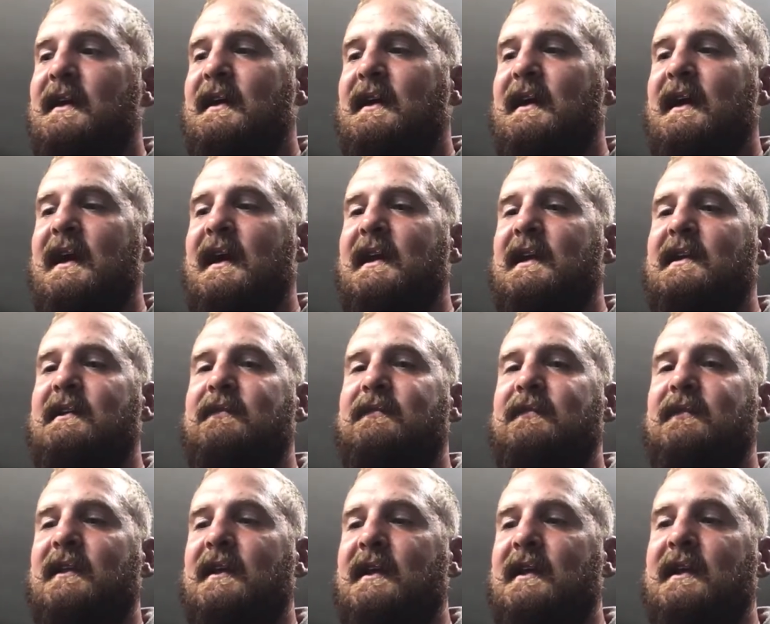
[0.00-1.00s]
And if
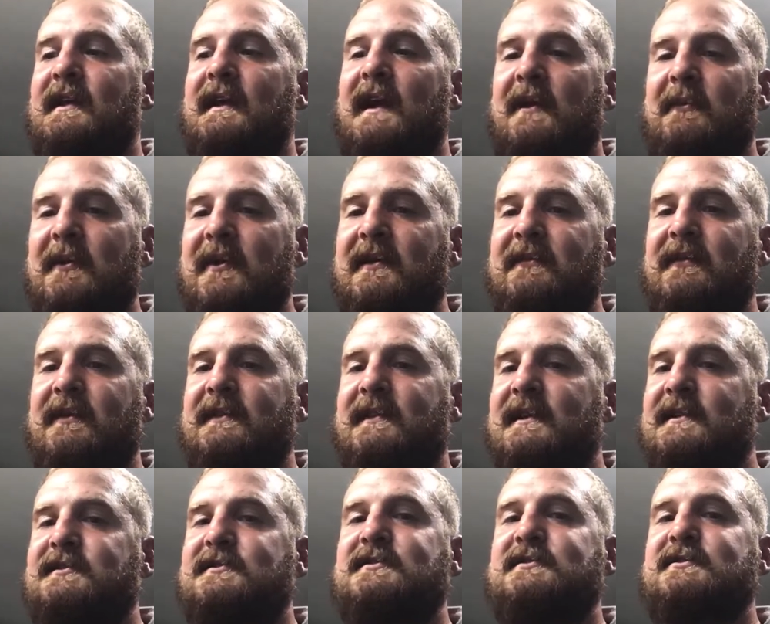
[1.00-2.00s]
they got rid of it, they'd
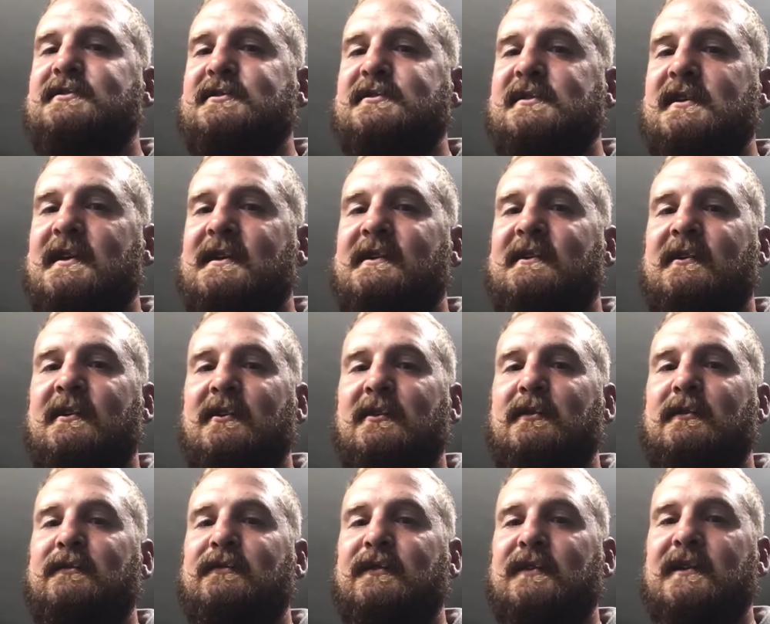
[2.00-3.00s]
shit all
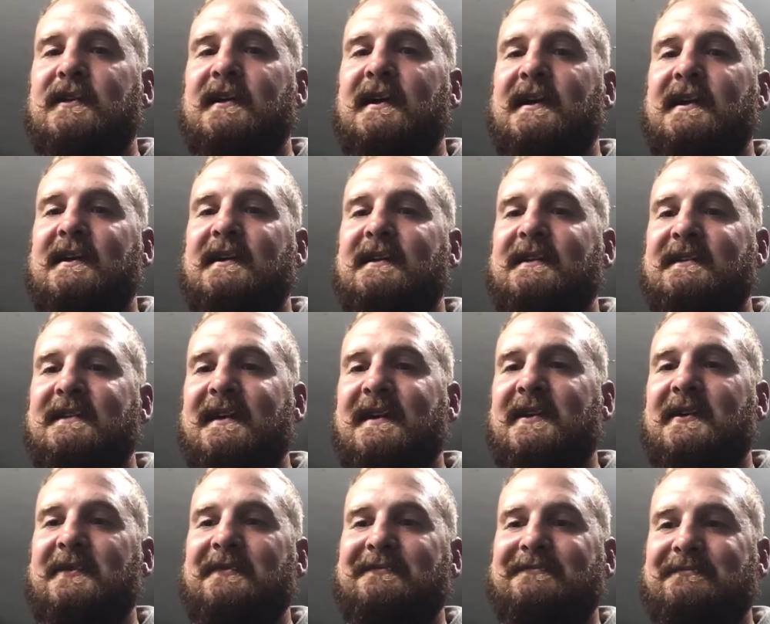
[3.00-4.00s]
over a lot of, you
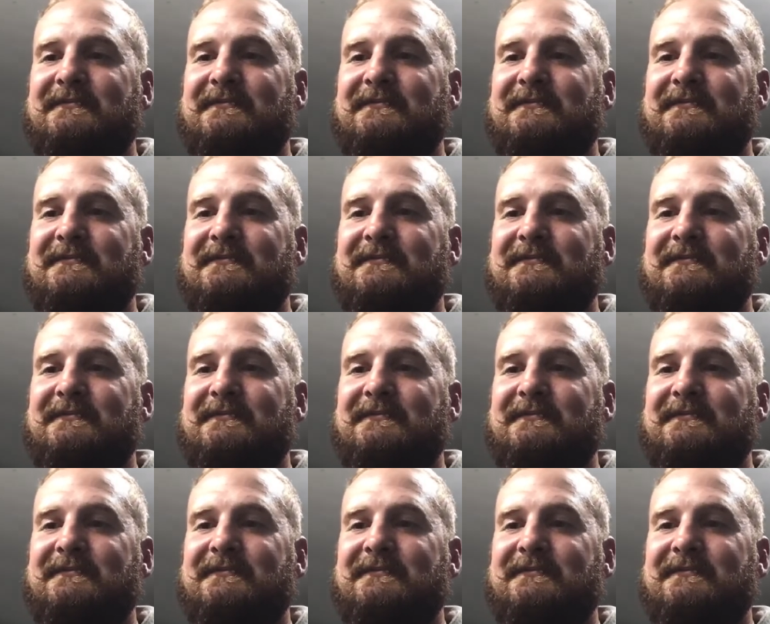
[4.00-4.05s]
know,